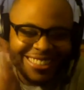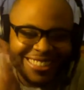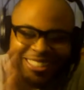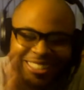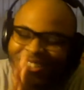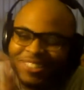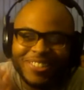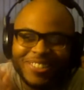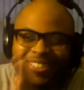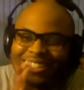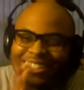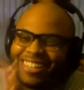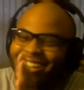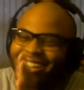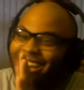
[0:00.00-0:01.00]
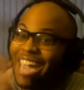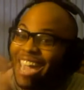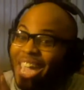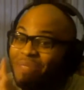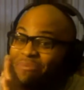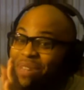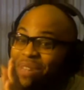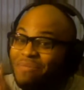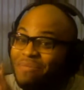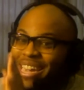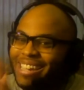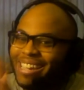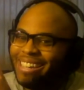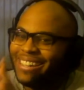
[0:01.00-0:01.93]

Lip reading: Ooh, see, you can't be me.